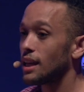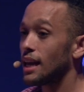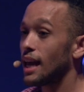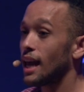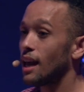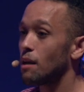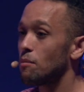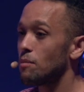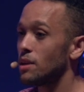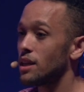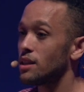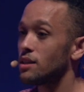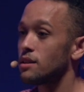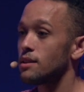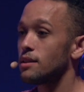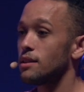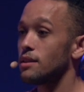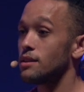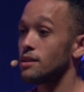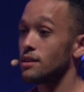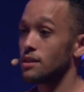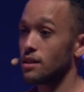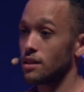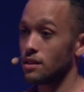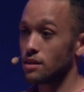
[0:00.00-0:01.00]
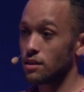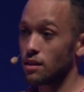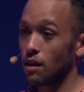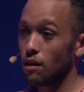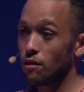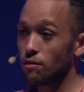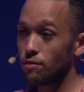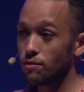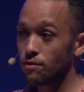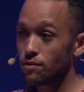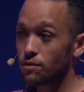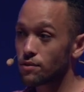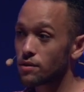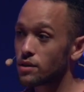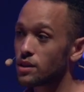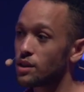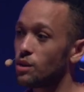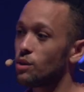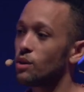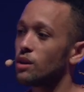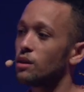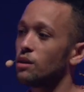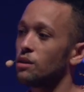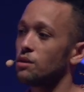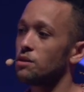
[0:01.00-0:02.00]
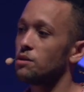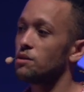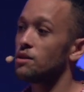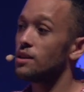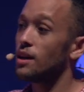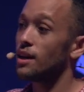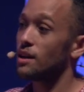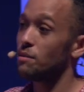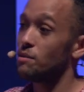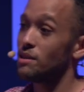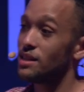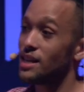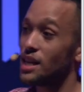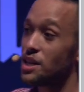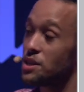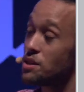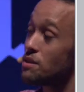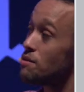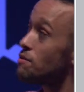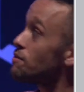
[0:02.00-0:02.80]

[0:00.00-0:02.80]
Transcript: the game instance itself. You can look through the documentation